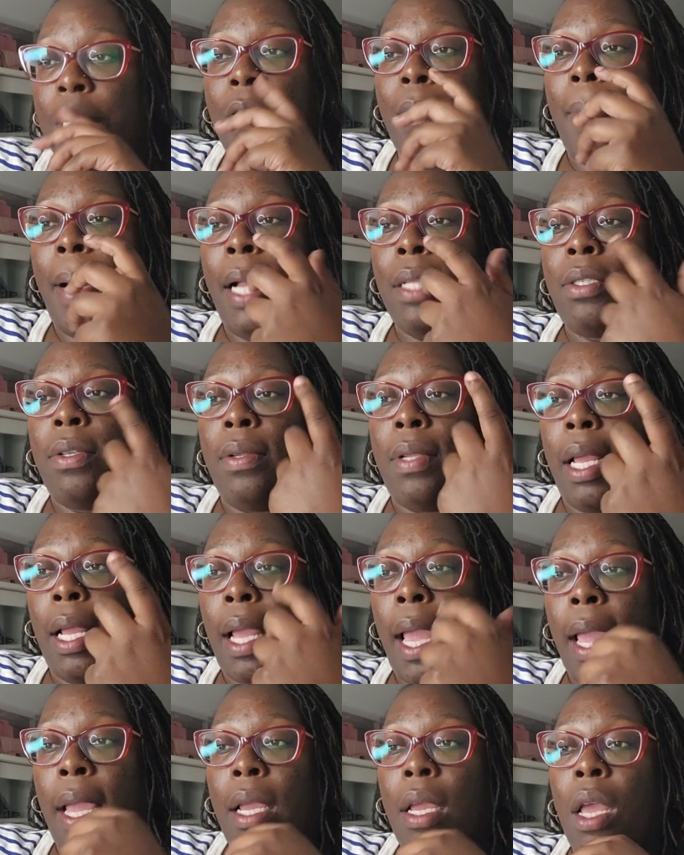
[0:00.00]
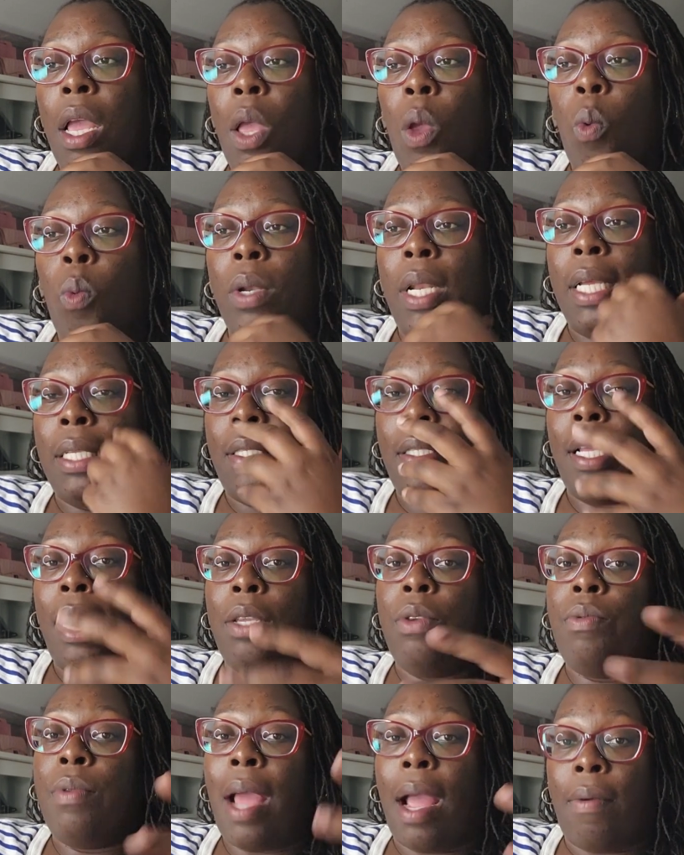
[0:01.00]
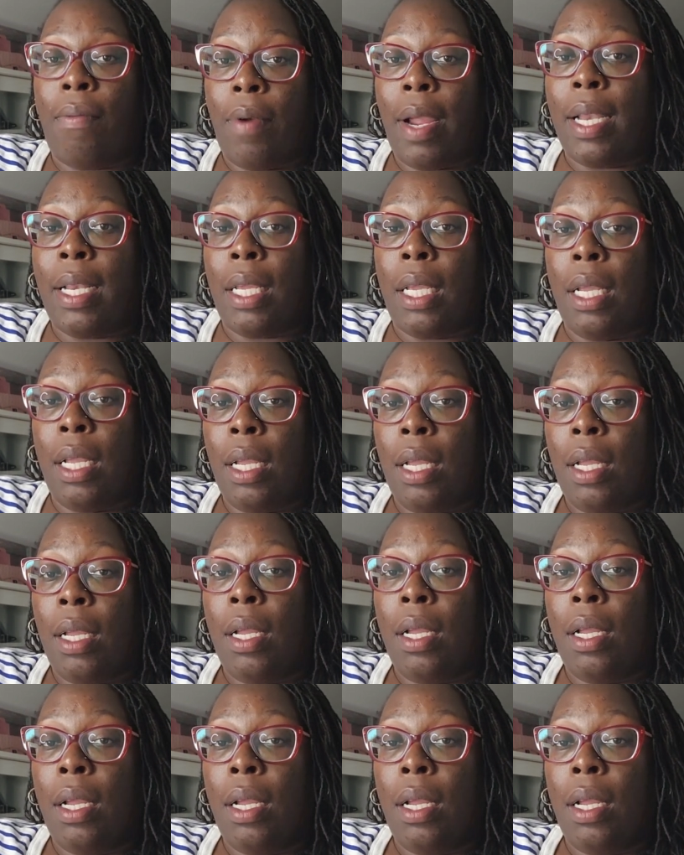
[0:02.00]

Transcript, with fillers: she reminds her, like, hey, when I say you're not ready,